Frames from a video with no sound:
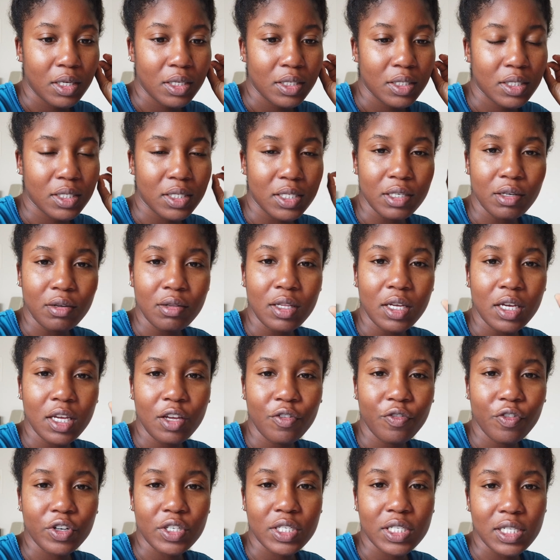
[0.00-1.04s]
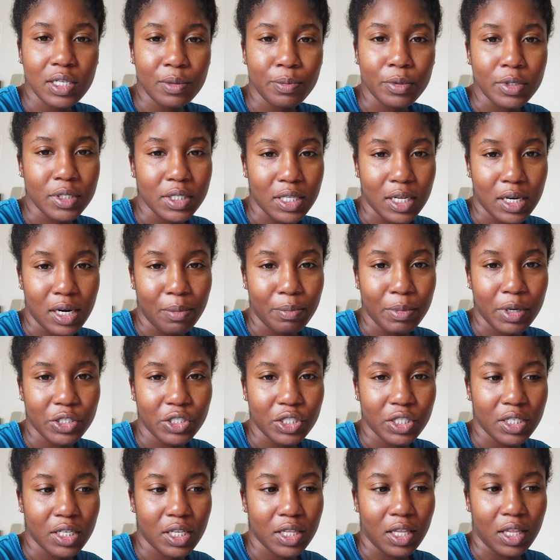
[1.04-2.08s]
Still looking for slippers that I
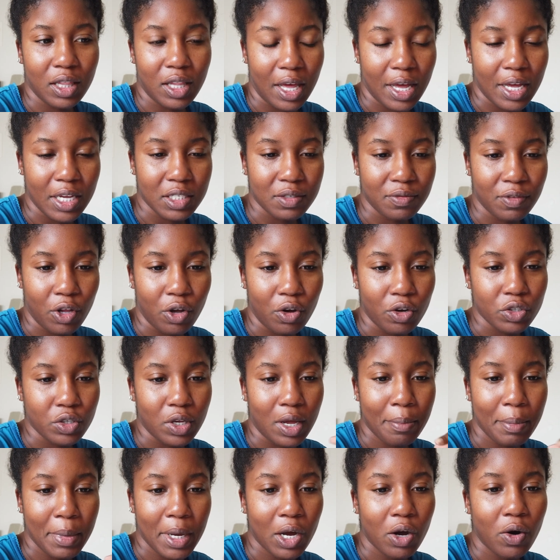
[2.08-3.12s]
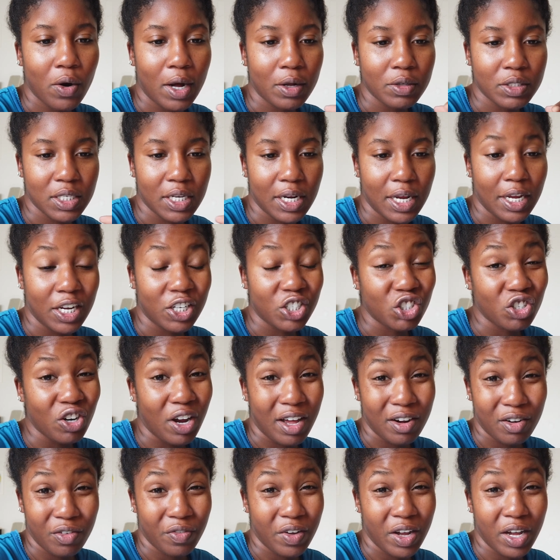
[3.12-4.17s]
mentioned in the last vlog. So I may go out today and
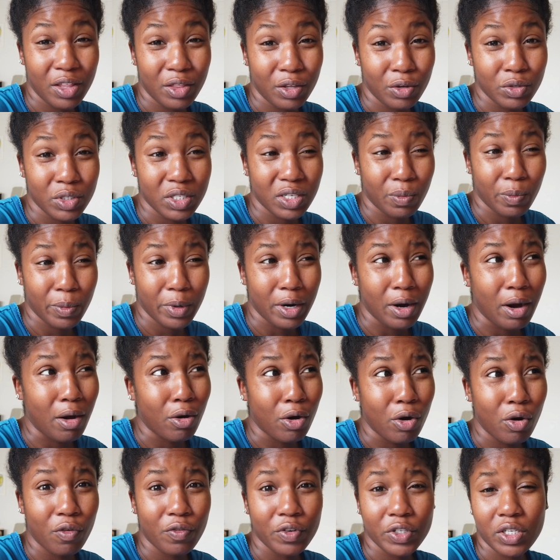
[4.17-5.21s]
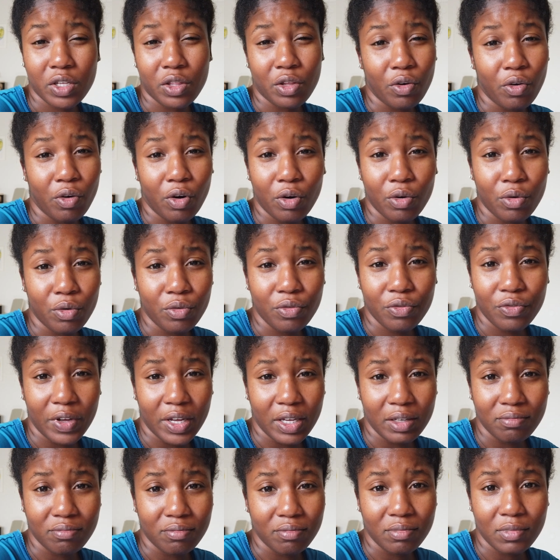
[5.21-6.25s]
try to find those somewhere. I'll go over to the Grove
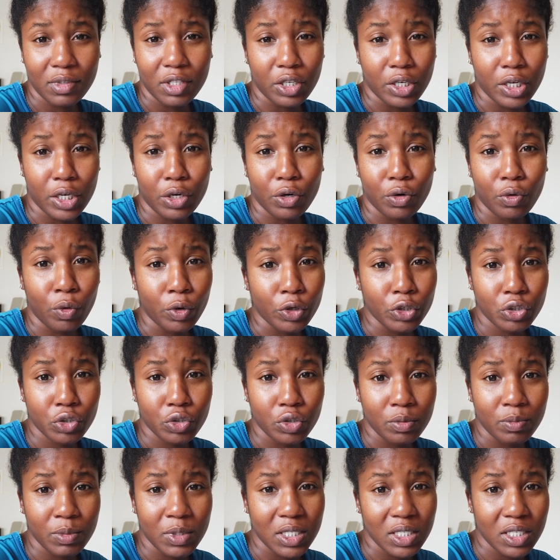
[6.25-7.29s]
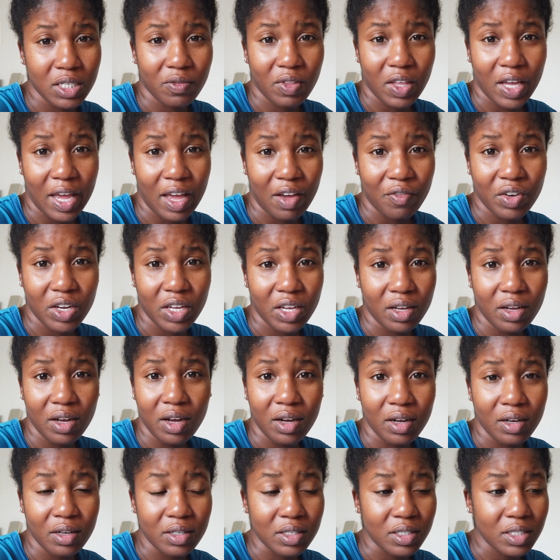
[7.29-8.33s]
and look at Nordstrom to see if they have any
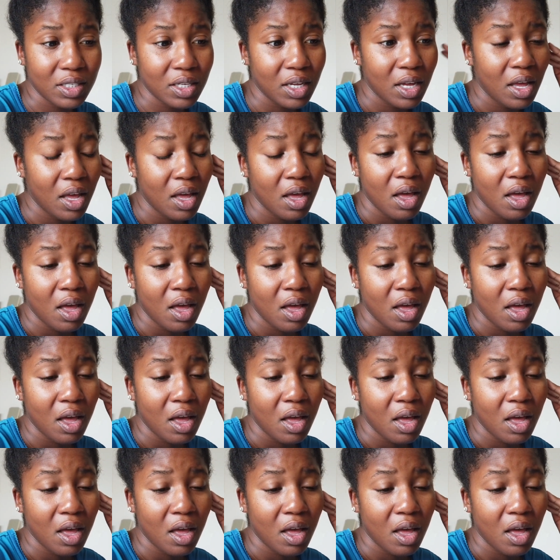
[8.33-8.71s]
Uggs.